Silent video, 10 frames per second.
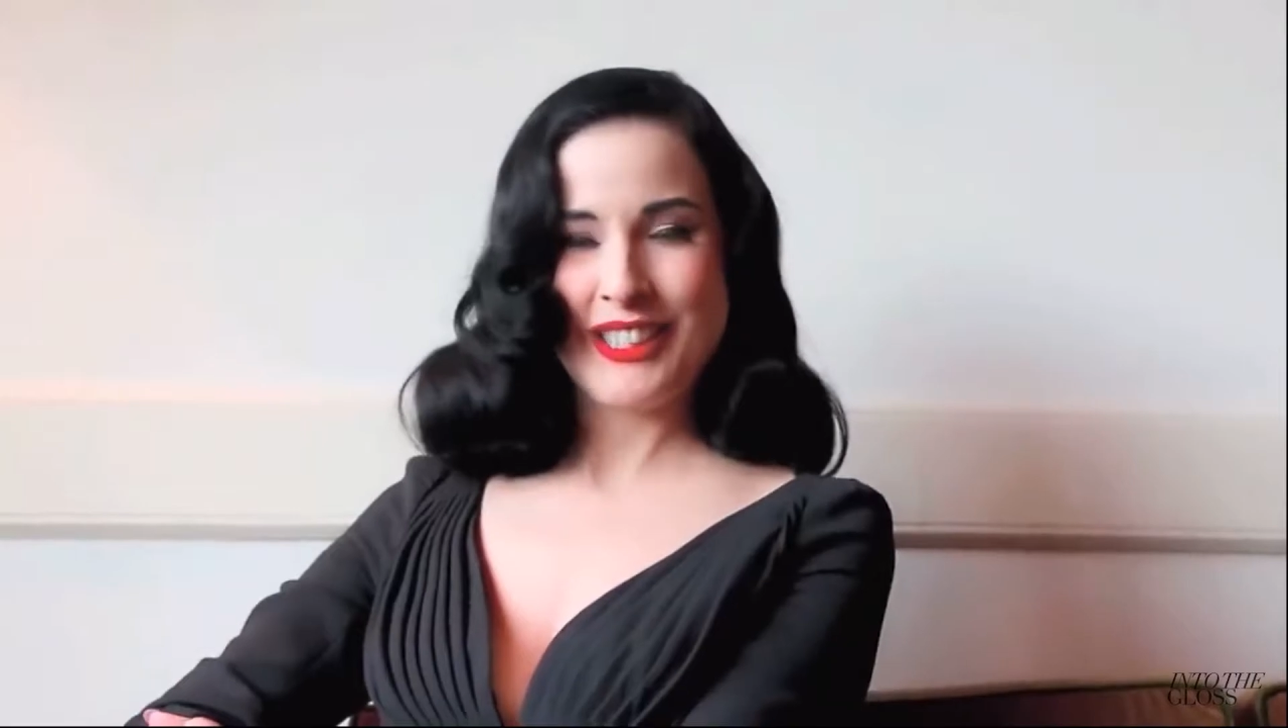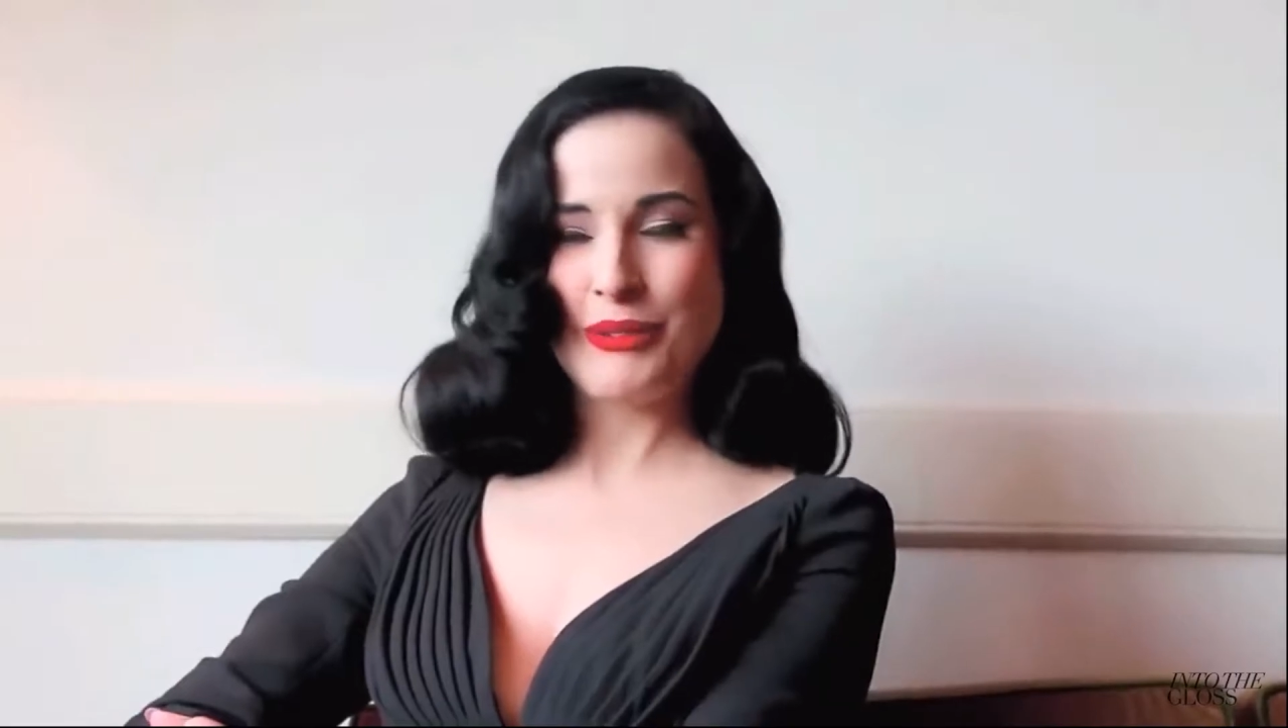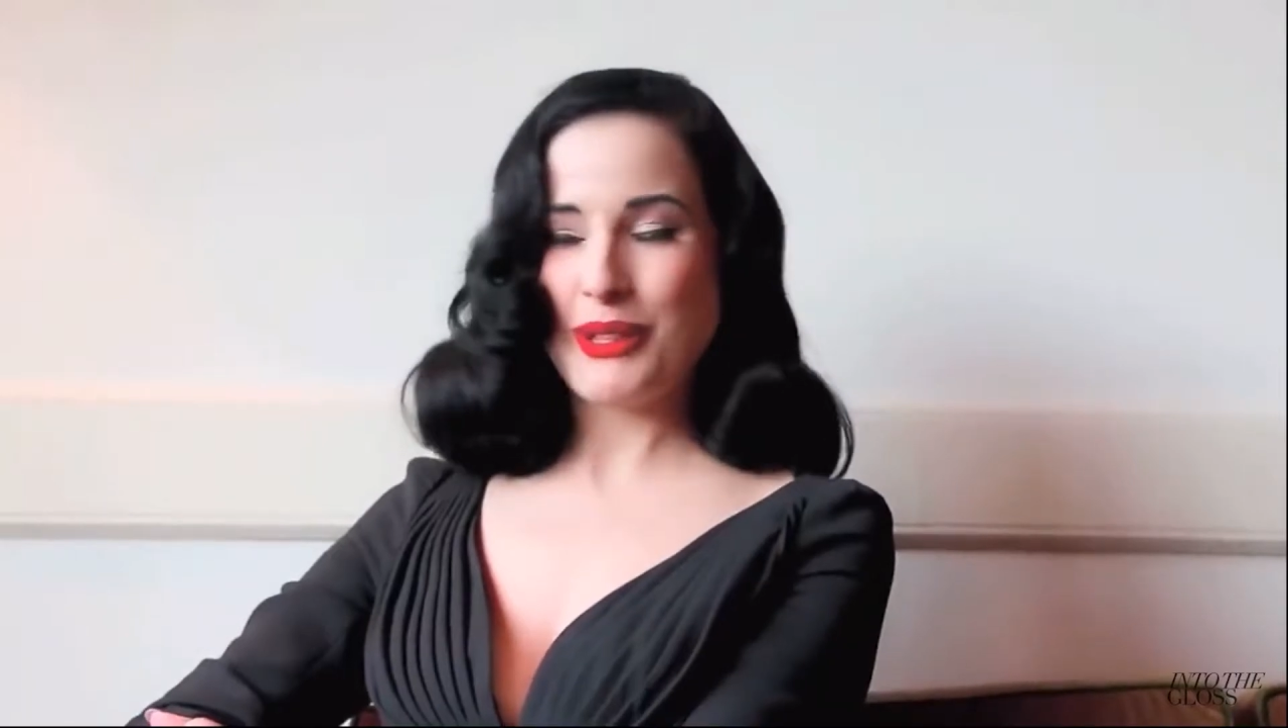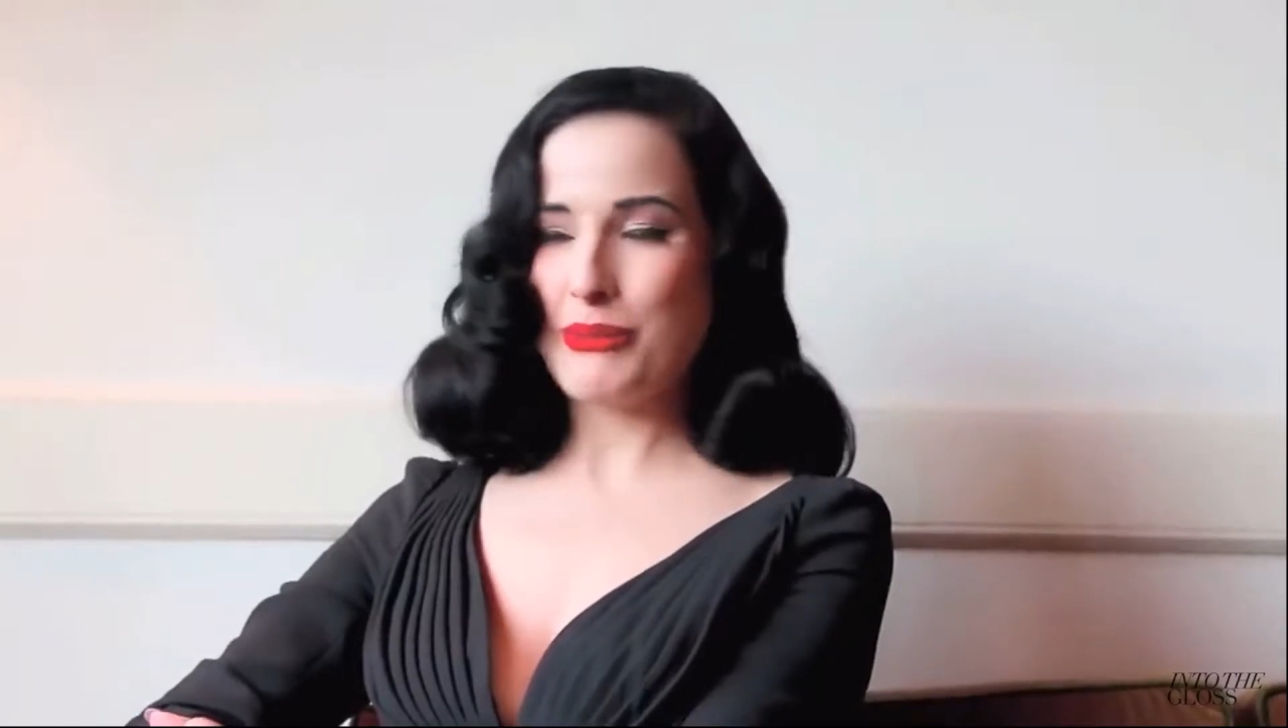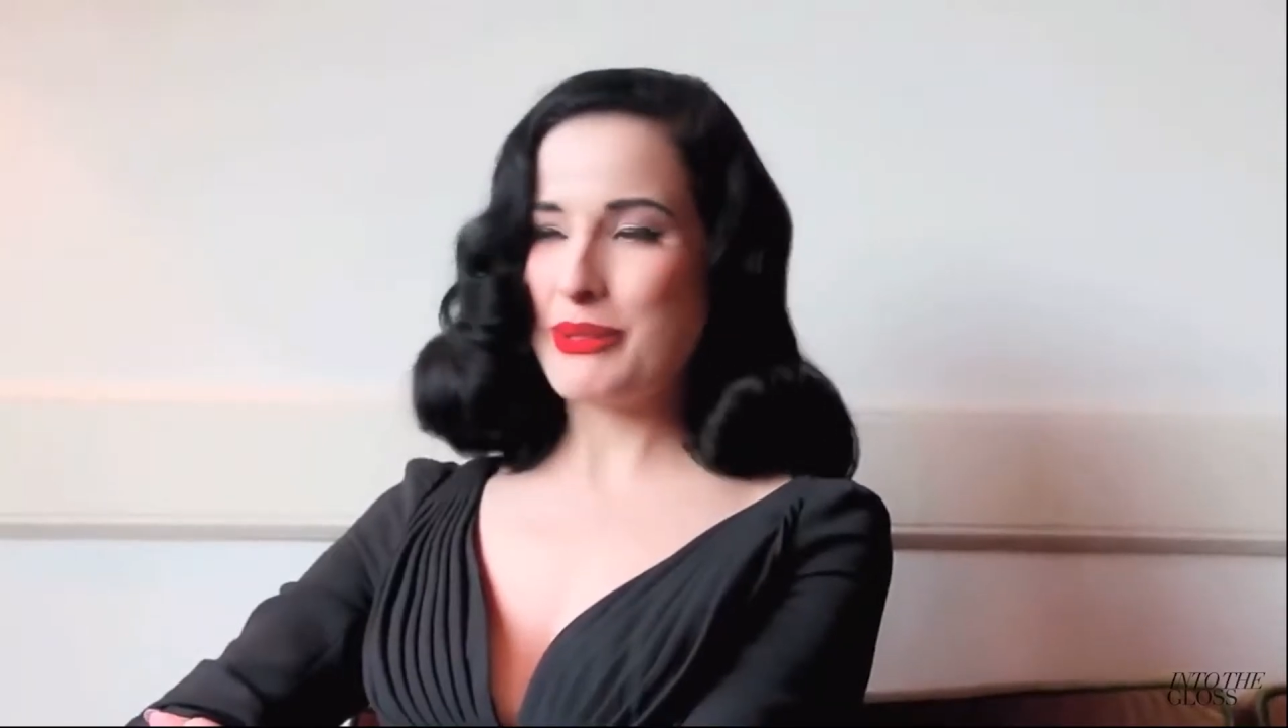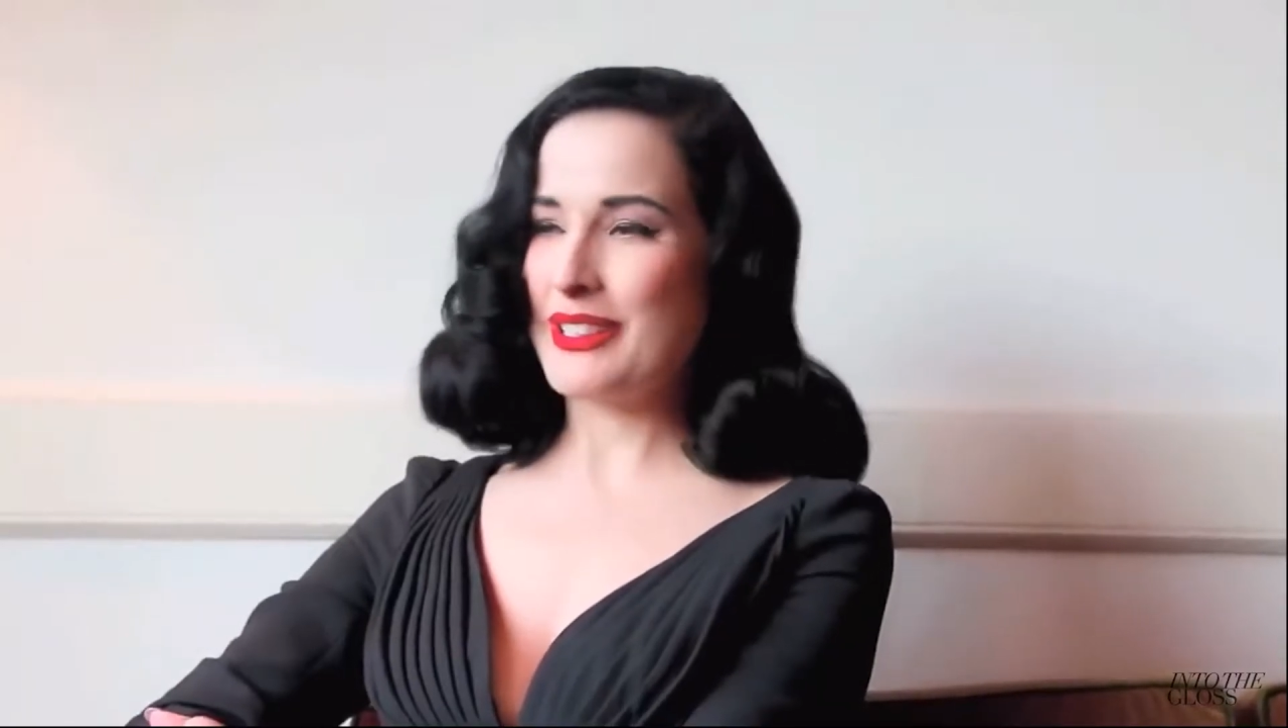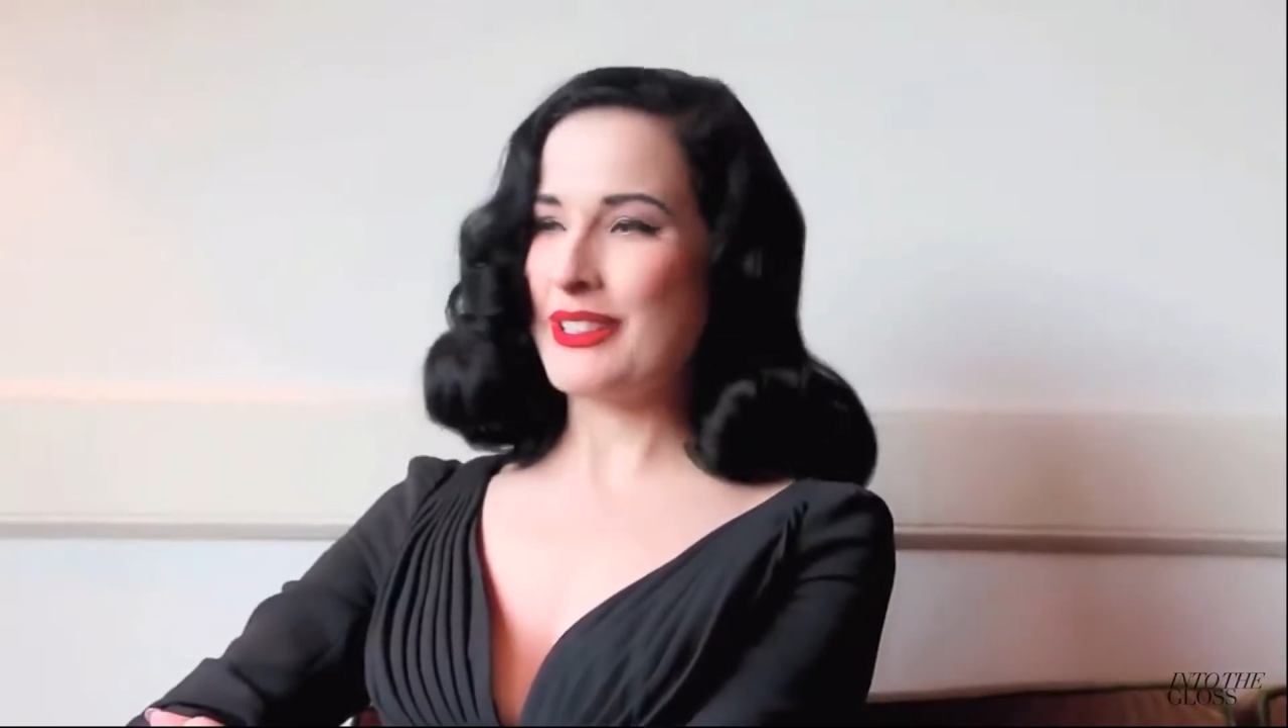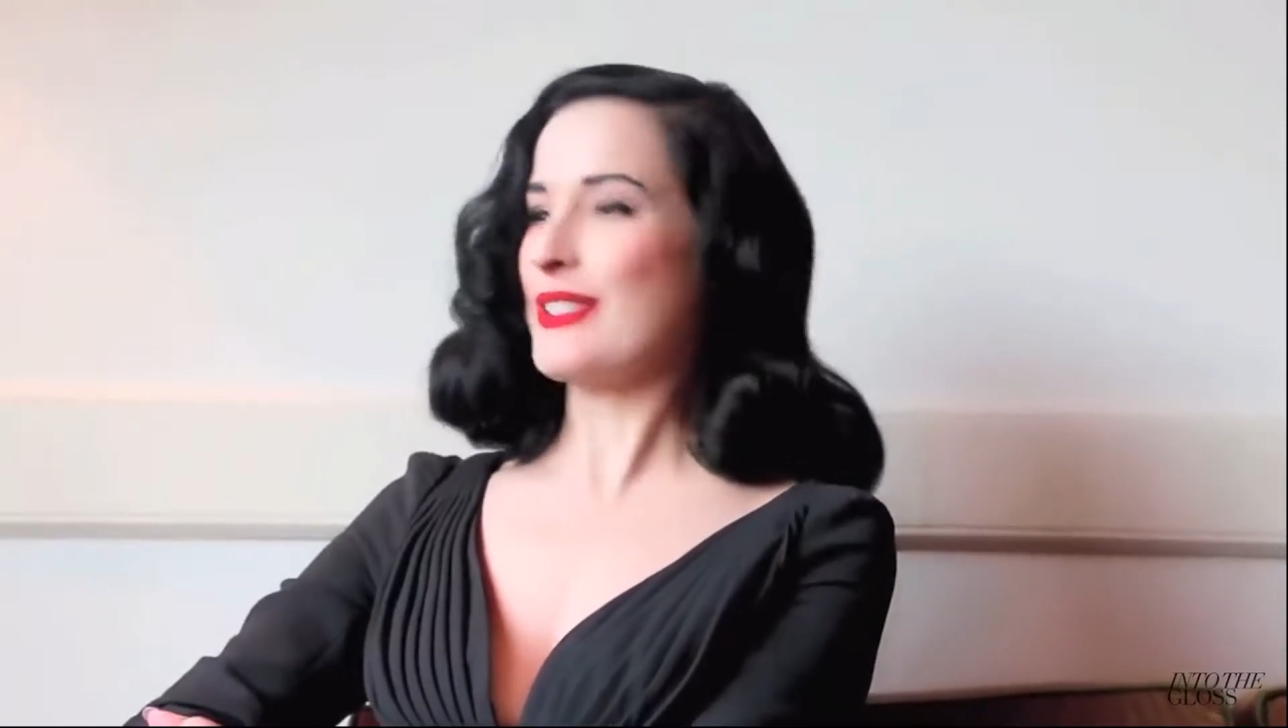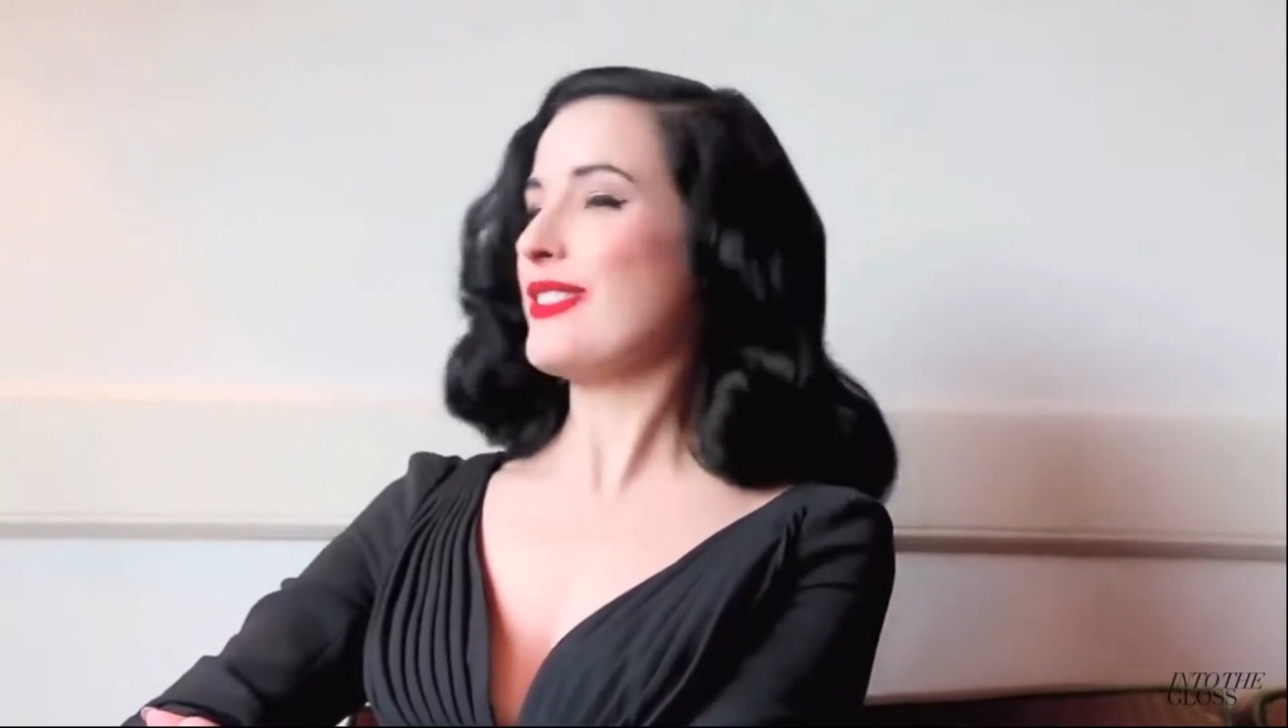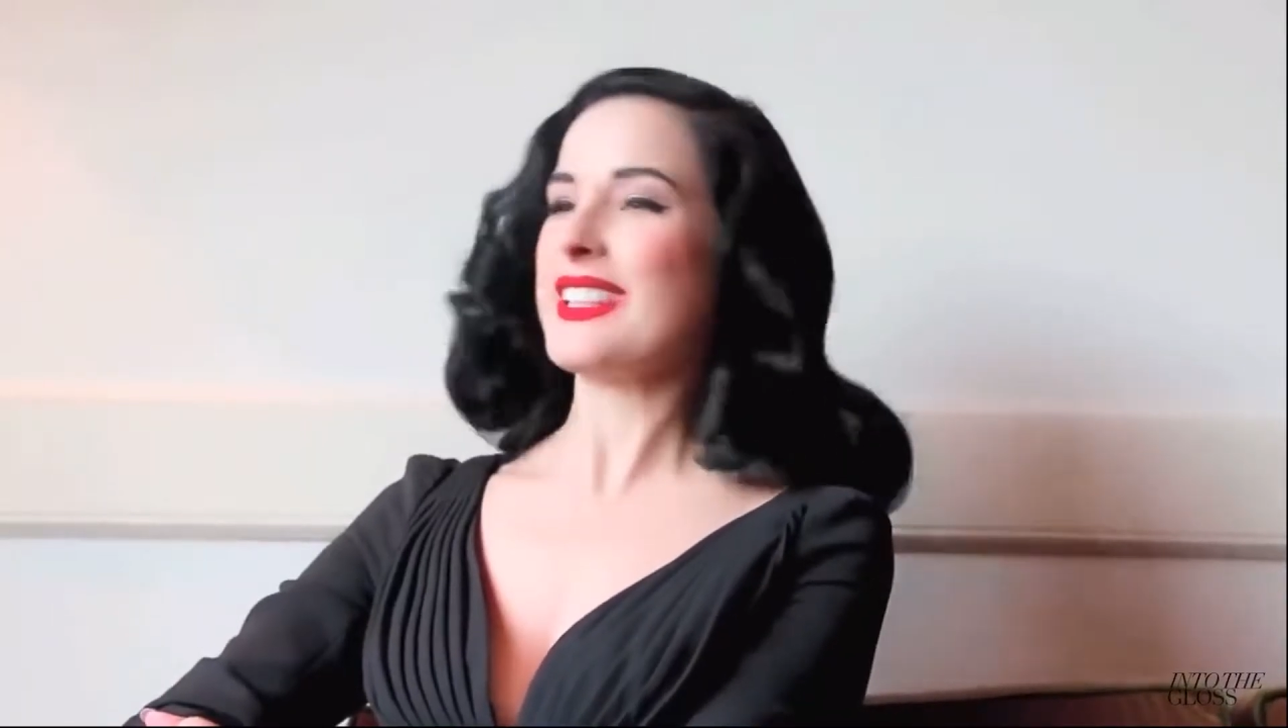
You want to be the girl